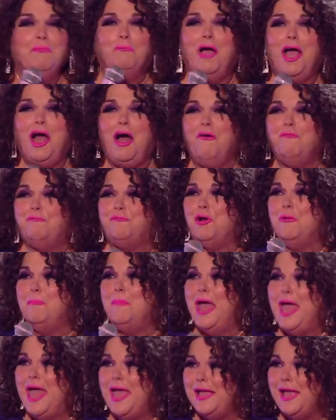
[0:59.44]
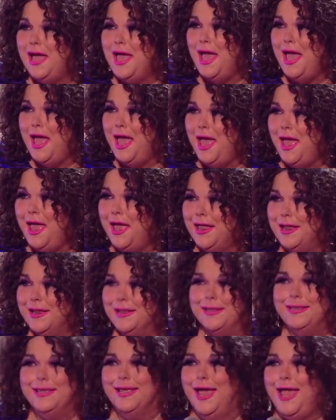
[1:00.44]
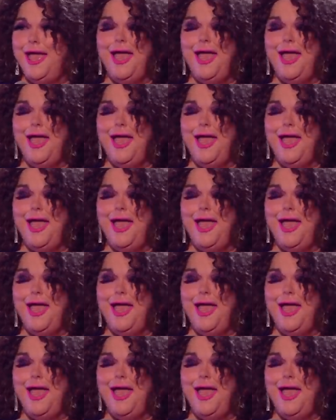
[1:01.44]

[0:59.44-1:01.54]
well for Meghan. Yeah.